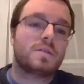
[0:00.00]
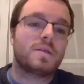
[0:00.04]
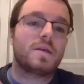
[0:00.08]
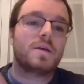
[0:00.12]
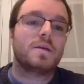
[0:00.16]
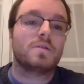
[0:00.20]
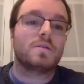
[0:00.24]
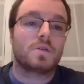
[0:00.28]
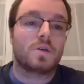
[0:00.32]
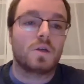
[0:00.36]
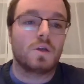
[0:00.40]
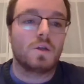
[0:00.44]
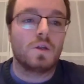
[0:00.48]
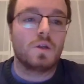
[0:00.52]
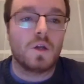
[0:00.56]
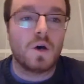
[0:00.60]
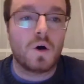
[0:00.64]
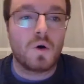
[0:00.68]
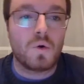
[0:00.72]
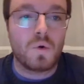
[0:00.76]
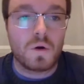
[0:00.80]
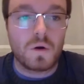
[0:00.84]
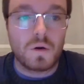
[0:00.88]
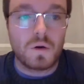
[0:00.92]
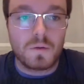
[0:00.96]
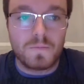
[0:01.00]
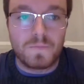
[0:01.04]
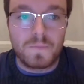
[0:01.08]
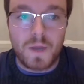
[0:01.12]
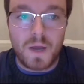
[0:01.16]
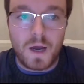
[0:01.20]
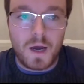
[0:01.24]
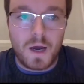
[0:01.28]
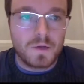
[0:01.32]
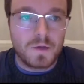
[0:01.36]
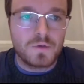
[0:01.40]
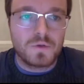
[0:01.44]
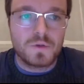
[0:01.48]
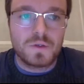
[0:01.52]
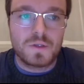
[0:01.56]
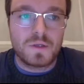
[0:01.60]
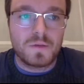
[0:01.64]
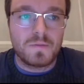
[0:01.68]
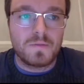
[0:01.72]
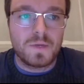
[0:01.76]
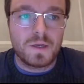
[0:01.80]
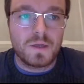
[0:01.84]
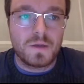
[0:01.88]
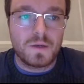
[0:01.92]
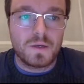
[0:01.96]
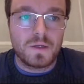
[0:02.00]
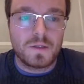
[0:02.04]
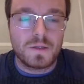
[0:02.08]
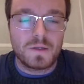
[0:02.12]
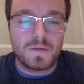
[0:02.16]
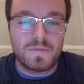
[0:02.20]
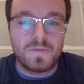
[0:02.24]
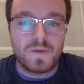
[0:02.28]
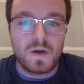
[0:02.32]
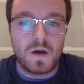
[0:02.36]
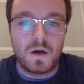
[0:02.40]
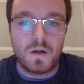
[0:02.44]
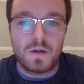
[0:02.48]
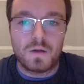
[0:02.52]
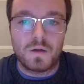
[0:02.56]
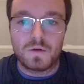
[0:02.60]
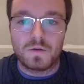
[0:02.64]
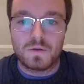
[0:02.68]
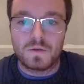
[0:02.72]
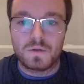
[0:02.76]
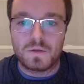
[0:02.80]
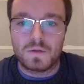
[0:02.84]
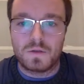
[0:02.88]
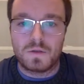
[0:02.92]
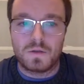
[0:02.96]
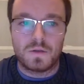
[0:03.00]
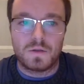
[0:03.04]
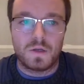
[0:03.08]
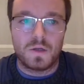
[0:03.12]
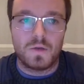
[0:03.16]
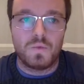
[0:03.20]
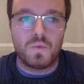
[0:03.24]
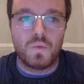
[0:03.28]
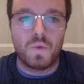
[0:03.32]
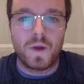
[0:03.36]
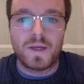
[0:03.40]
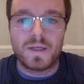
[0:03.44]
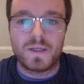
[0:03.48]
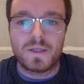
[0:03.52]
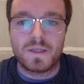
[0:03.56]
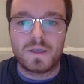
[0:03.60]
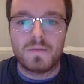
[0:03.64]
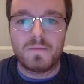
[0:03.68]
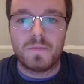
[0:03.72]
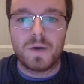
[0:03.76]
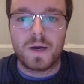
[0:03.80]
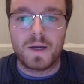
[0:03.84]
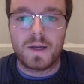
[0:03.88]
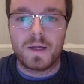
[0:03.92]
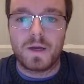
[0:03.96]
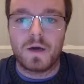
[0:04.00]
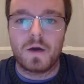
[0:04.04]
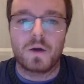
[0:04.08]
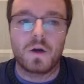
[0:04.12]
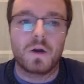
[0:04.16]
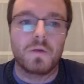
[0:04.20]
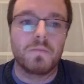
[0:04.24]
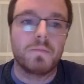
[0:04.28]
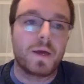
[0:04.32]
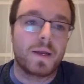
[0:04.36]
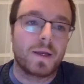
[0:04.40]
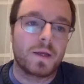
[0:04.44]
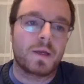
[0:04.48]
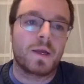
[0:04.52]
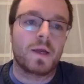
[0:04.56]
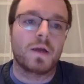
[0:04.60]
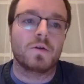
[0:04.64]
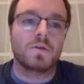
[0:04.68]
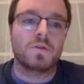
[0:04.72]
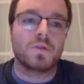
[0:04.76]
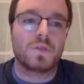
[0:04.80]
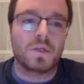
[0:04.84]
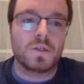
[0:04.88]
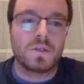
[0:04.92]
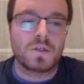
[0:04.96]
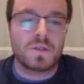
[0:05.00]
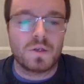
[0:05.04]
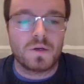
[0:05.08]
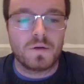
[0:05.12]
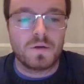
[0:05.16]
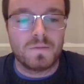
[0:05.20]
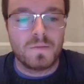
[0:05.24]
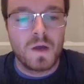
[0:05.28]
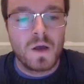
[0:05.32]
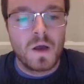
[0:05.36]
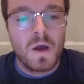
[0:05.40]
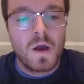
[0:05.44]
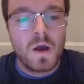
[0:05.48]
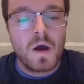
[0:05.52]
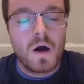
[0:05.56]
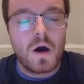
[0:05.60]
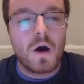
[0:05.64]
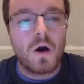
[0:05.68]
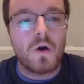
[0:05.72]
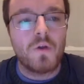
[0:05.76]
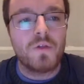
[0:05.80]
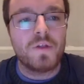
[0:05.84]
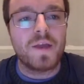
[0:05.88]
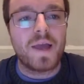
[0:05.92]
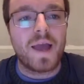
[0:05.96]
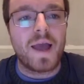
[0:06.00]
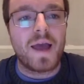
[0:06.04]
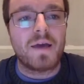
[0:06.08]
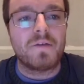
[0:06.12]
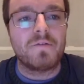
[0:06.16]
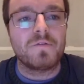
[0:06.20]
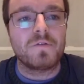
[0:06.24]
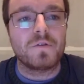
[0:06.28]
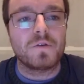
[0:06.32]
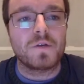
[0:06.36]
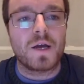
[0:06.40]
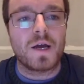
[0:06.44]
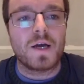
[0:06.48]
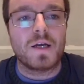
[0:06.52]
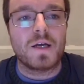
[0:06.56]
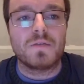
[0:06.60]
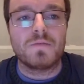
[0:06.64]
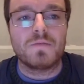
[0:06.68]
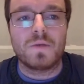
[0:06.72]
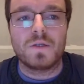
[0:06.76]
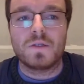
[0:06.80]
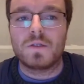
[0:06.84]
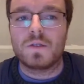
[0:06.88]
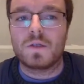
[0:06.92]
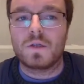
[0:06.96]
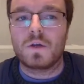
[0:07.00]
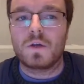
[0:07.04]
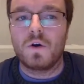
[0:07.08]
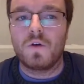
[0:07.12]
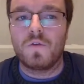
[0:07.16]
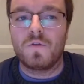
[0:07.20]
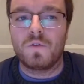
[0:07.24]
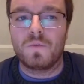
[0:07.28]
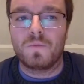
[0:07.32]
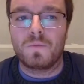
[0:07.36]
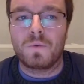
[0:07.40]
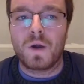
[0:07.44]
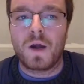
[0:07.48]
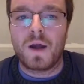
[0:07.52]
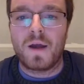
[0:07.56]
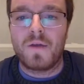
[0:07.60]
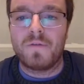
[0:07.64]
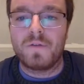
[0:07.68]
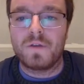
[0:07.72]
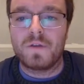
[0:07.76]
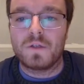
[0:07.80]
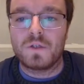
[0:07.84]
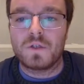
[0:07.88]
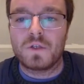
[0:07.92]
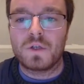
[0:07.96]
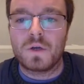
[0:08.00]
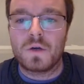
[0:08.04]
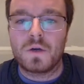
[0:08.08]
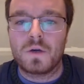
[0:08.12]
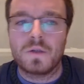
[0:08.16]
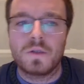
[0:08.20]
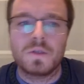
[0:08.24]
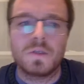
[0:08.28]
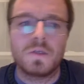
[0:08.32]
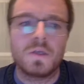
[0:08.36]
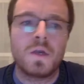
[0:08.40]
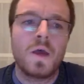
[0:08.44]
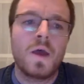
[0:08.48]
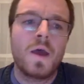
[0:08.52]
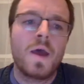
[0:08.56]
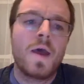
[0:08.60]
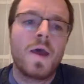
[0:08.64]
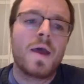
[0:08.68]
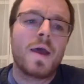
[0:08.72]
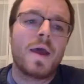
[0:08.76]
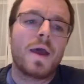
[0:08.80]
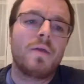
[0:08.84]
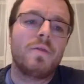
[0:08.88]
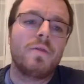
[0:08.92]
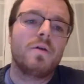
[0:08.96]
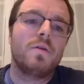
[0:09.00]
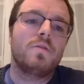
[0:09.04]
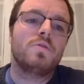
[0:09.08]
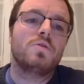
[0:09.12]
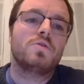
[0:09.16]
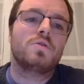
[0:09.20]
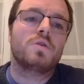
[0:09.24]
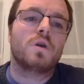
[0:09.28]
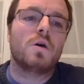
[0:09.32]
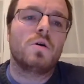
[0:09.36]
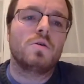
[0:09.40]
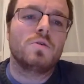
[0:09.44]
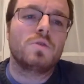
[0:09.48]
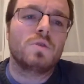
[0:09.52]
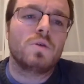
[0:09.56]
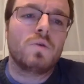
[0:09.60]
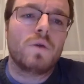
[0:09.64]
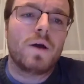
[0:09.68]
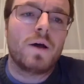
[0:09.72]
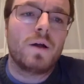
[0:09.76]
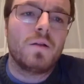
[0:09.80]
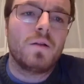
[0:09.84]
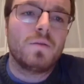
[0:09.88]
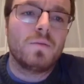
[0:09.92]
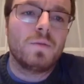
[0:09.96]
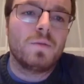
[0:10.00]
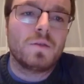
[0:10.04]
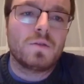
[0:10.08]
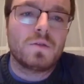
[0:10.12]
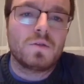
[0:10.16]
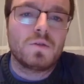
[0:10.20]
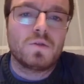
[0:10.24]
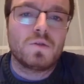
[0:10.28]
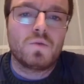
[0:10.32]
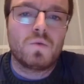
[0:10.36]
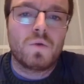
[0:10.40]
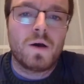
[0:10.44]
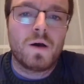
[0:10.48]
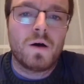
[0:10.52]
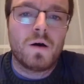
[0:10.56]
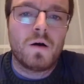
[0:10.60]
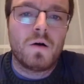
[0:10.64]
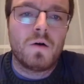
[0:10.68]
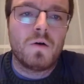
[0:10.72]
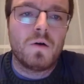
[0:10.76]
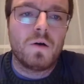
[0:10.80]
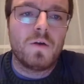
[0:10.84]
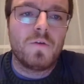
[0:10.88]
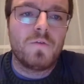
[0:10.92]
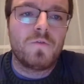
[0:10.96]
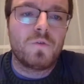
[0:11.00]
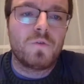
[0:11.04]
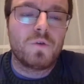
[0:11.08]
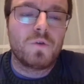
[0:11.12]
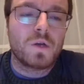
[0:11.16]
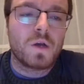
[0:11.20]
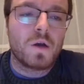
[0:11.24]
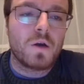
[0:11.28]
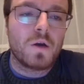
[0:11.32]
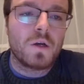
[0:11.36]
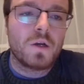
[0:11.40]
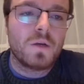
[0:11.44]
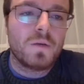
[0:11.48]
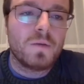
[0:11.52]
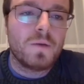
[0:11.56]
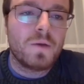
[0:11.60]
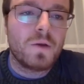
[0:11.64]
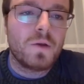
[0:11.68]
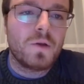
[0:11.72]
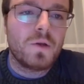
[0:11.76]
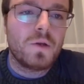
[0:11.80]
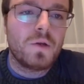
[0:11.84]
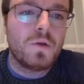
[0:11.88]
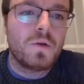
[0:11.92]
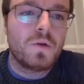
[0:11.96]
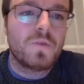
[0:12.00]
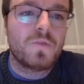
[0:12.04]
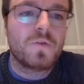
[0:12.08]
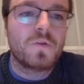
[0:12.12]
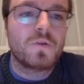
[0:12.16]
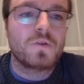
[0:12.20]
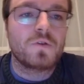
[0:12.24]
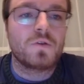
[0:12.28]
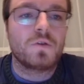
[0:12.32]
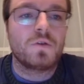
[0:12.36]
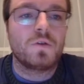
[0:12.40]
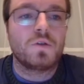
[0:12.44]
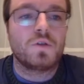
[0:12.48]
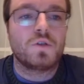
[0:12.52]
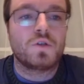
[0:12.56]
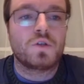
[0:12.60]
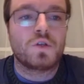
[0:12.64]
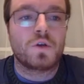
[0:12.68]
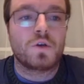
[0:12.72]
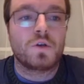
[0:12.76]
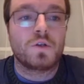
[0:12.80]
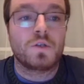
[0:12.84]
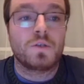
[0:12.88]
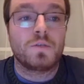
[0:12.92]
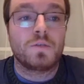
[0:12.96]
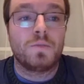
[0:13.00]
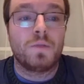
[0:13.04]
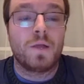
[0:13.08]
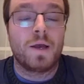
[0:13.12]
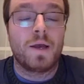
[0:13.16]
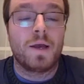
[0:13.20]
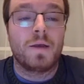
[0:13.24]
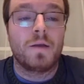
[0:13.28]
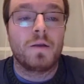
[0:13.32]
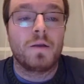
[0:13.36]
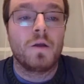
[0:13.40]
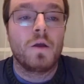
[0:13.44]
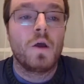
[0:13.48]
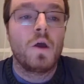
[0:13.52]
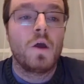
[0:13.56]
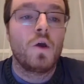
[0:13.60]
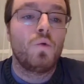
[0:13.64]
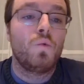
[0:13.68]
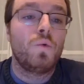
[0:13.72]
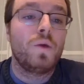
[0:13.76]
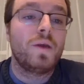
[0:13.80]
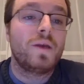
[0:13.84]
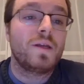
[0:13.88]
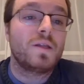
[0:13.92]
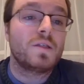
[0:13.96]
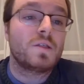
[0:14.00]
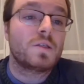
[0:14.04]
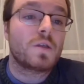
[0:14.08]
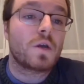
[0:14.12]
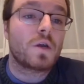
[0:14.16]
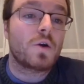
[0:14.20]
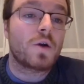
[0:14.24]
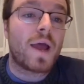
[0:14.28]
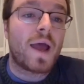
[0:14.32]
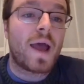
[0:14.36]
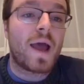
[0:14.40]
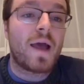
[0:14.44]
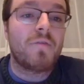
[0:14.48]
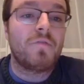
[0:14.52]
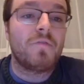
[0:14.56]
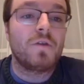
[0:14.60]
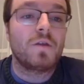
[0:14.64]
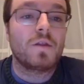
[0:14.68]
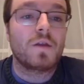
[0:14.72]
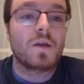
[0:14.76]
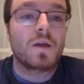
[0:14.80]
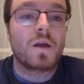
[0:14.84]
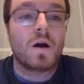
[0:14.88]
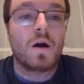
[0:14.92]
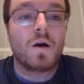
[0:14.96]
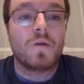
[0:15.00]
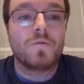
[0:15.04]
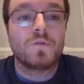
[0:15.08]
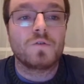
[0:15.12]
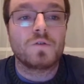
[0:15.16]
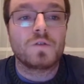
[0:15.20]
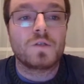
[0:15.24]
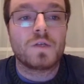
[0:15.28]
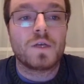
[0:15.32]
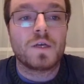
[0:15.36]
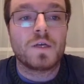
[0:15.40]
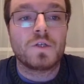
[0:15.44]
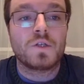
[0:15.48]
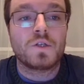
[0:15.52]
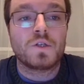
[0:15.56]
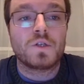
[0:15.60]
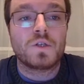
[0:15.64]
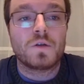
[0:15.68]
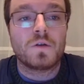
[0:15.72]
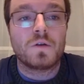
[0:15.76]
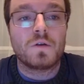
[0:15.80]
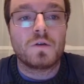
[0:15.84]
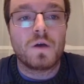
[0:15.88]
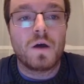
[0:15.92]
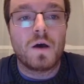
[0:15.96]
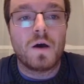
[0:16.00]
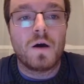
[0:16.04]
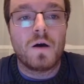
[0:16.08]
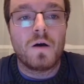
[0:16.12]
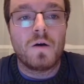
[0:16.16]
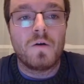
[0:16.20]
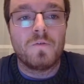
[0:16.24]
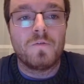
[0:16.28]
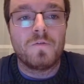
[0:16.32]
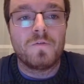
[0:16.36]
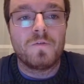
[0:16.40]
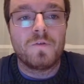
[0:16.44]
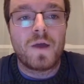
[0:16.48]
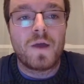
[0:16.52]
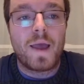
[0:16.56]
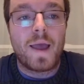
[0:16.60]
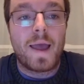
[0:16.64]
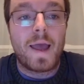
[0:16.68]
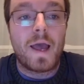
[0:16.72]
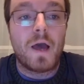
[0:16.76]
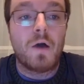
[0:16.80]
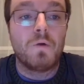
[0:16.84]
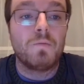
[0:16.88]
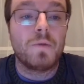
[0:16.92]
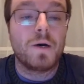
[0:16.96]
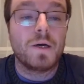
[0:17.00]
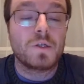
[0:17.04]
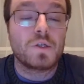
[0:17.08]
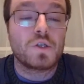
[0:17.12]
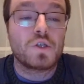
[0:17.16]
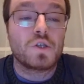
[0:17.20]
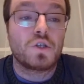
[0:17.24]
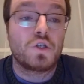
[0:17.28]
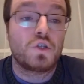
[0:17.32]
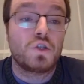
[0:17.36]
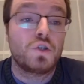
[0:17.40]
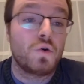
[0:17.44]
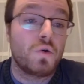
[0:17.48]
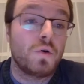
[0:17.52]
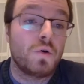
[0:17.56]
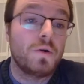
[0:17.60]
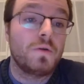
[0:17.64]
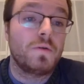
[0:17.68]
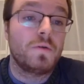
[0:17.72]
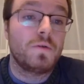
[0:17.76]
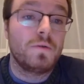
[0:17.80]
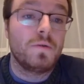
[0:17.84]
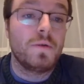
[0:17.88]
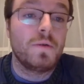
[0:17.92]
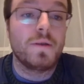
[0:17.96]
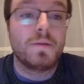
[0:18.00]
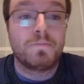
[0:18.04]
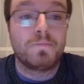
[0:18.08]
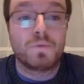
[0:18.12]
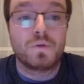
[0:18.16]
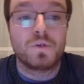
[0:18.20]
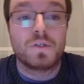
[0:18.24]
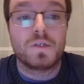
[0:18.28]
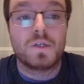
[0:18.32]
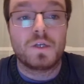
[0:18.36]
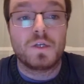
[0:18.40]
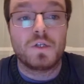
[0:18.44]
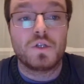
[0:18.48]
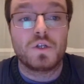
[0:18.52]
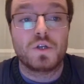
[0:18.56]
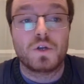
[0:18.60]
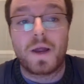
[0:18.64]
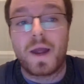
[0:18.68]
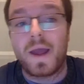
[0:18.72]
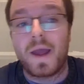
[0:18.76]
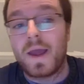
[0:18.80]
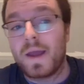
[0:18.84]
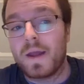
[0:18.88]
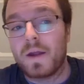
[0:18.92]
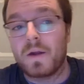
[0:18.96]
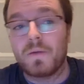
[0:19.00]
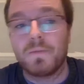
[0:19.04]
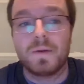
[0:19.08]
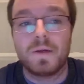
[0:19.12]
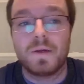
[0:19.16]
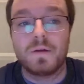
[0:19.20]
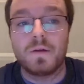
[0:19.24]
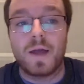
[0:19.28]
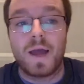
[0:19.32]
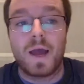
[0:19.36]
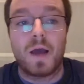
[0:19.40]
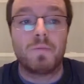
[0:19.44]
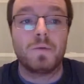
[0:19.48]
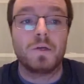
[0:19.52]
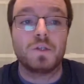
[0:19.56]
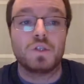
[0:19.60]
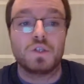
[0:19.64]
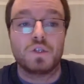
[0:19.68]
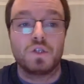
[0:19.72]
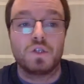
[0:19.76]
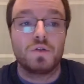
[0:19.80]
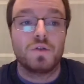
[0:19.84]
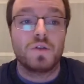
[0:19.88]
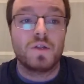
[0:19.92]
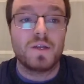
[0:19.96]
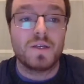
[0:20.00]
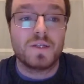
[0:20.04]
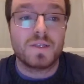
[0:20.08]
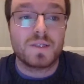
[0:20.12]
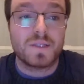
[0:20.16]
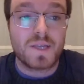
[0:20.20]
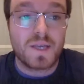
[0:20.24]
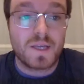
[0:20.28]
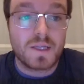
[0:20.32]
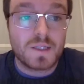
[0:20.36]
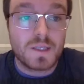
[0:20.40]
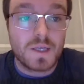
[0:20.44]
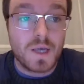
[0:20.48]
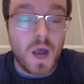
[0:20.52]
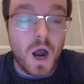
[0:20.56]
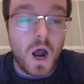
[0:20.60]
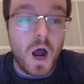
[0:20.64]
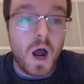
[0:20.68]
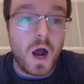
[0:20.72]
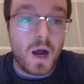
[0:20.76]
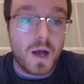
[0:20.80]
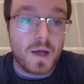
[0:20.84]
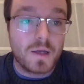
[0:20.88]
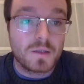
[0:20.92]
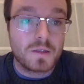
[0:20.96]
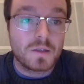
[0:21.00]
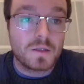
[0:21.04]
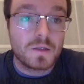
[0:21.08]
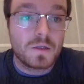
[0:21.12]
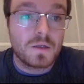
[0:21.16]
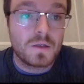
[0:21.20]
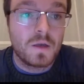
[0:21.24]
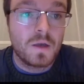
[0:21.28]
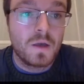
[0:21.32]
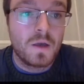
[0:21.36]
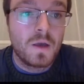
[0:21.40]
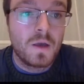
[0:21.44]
things can lower hundreds of millions of dollars in wasted money on our Medicare system, all the advertisements that go for private insurance. And then there's also elements as well. If we're talking about a universal insurance plan, we can start having the conversation of how much should procedure A or B, how much should these things cost?